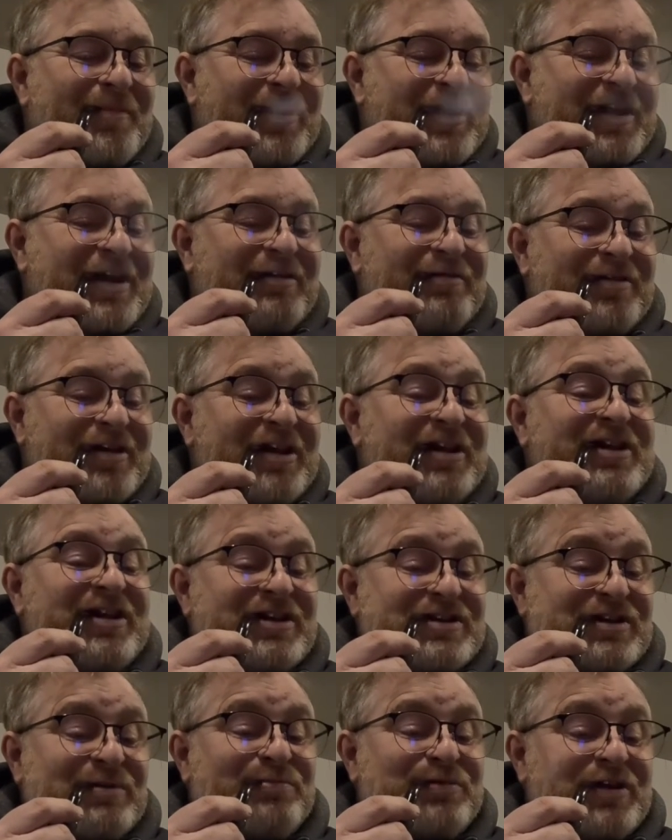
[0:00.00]
It really
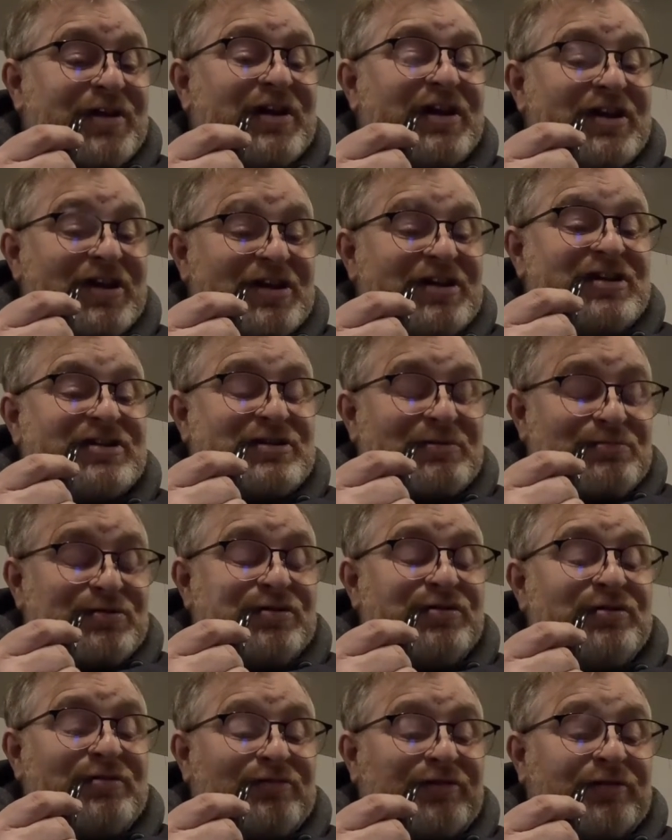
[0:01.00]
is it is a
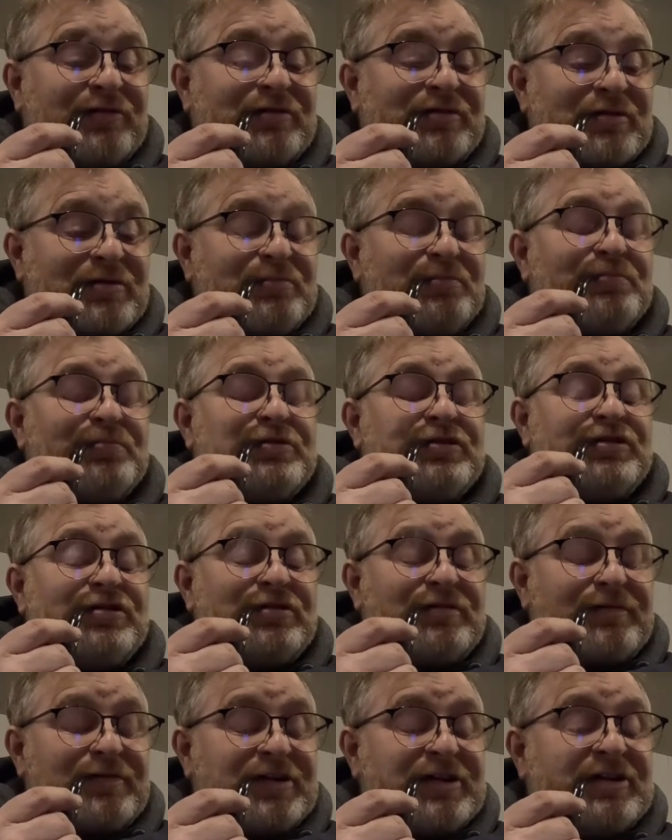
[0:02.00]
beautiful
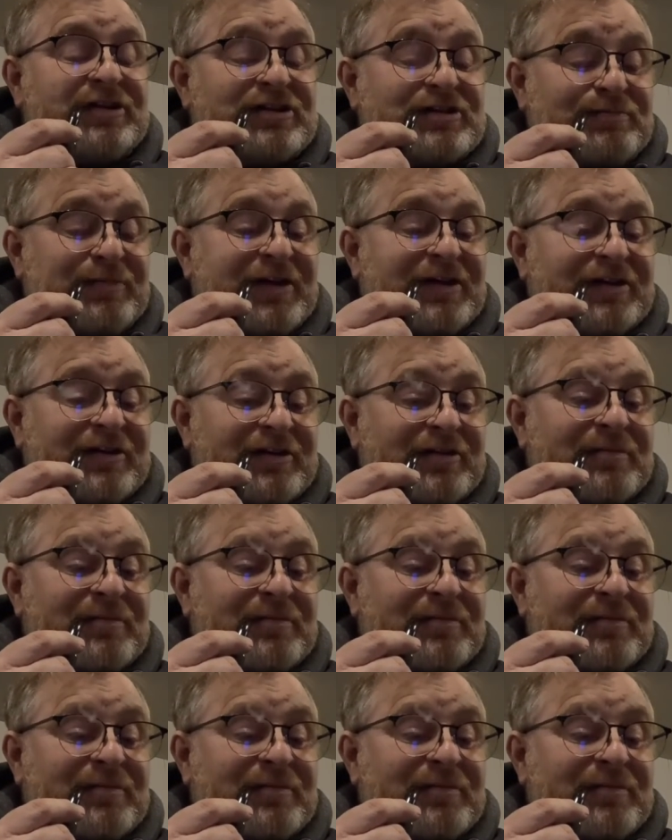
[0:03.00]
English blend.